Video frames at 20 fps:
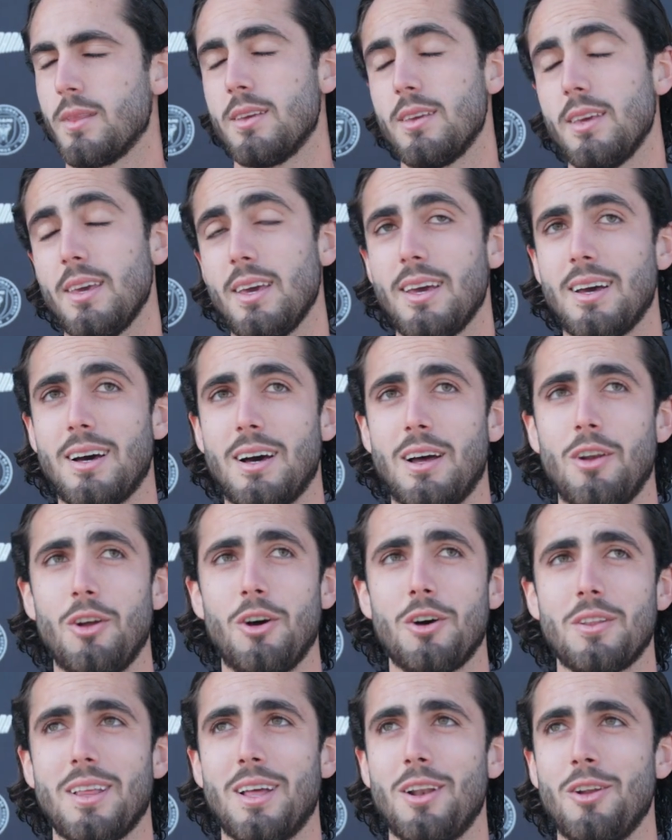Yeah, a
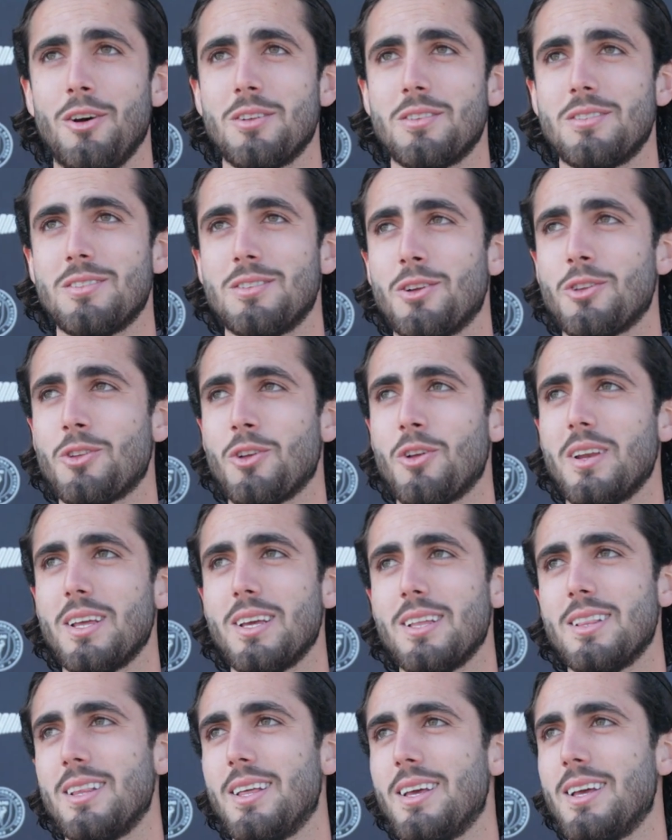lot. Not
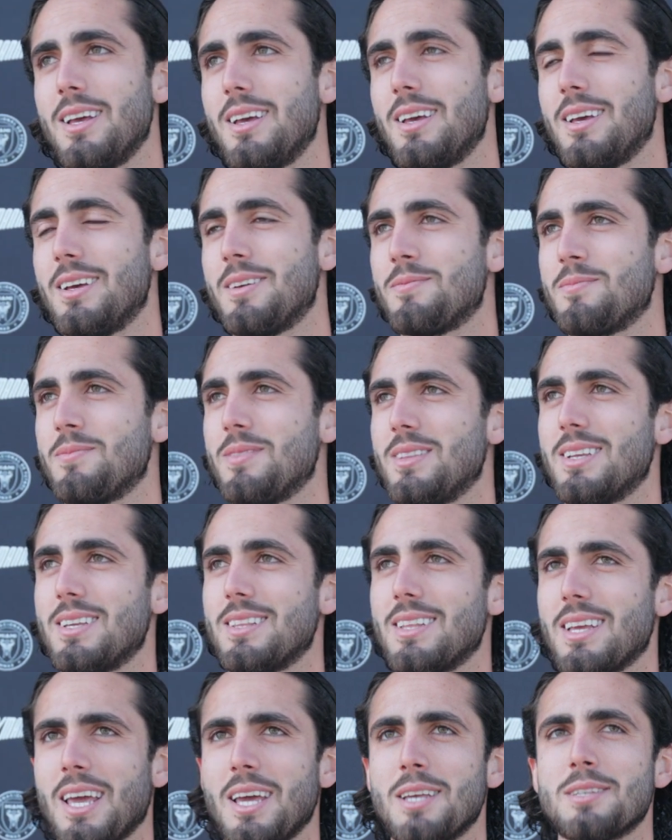only in the
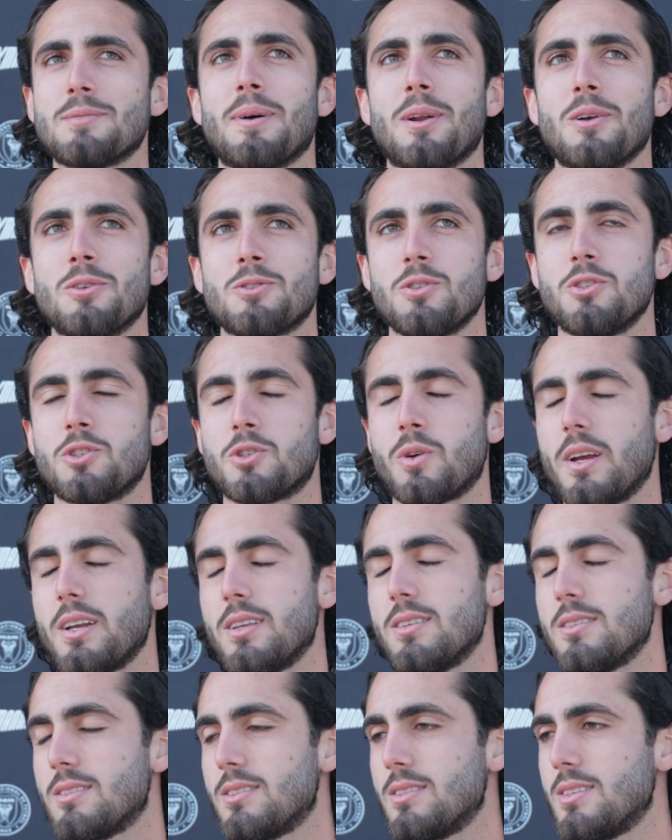games, but also in
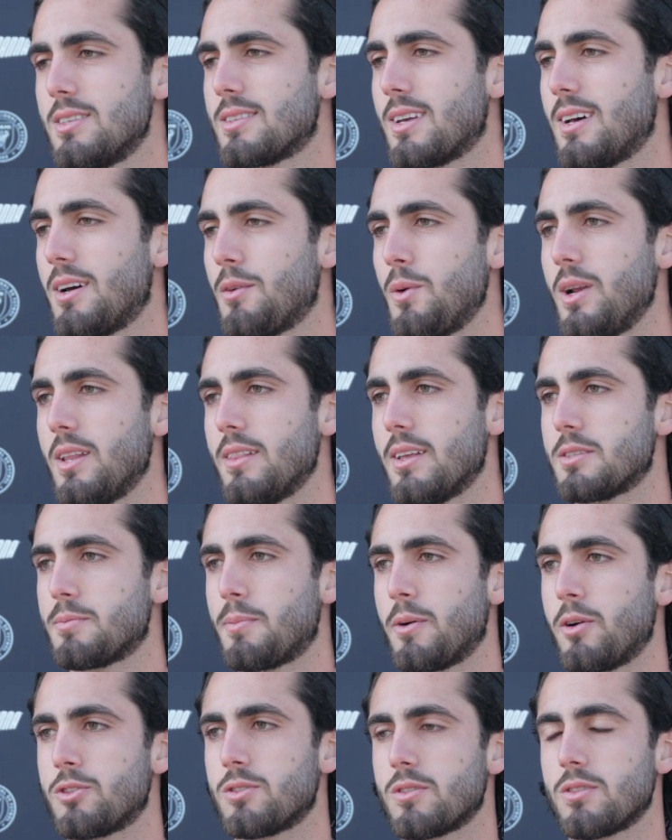trainings. He's a really nice
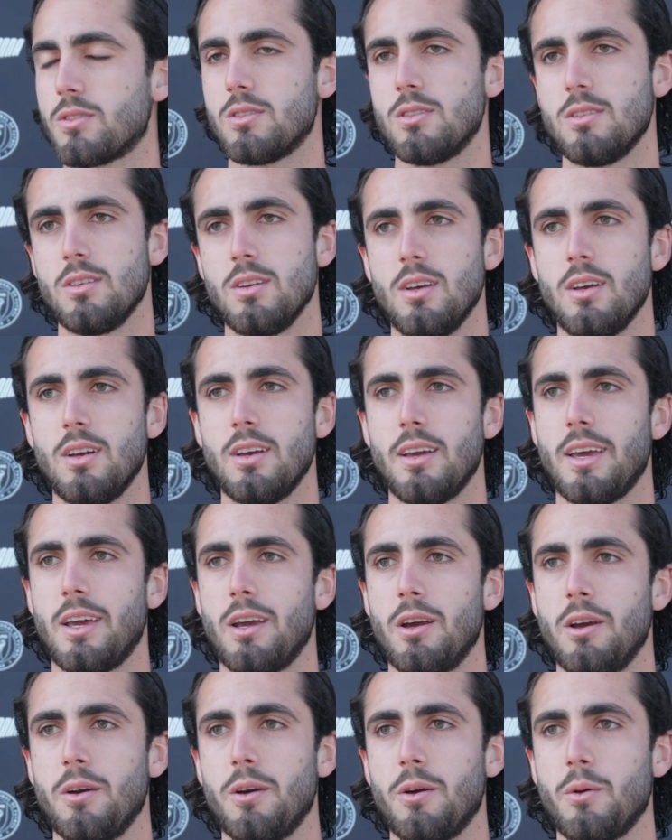person.
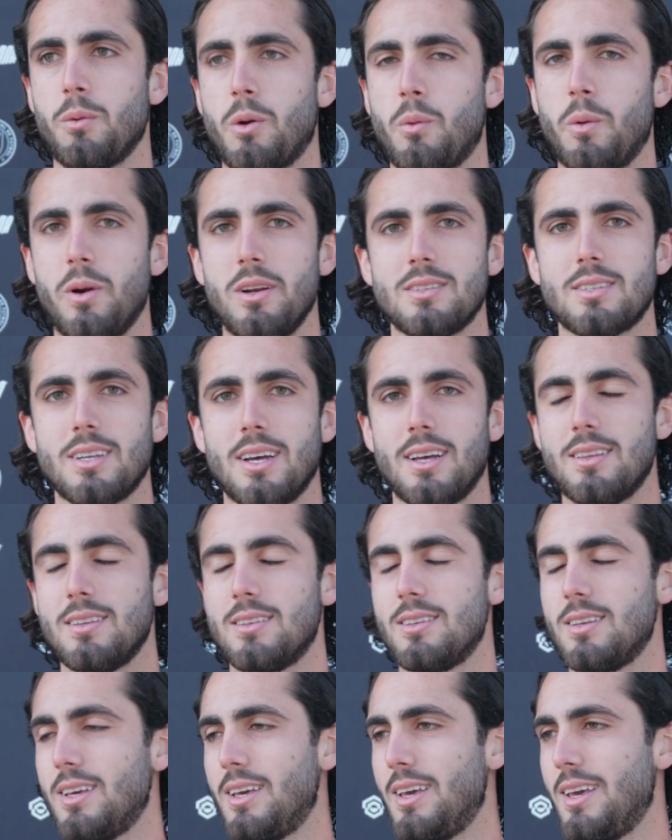We're really sad
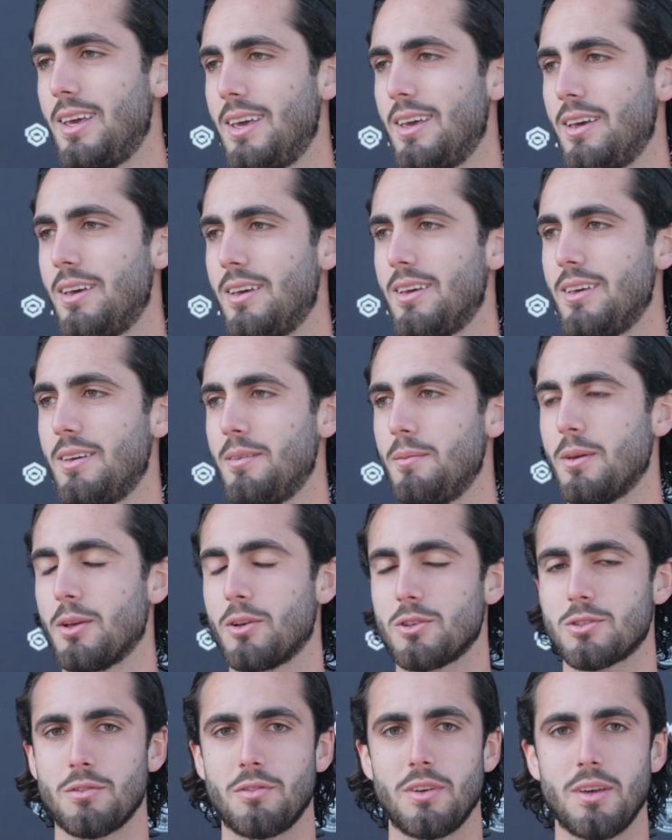
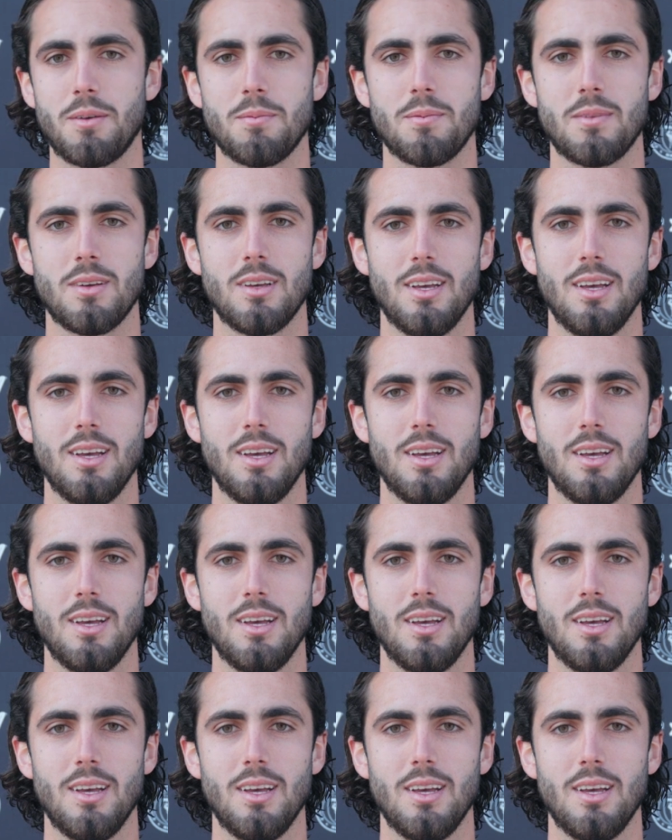because of him,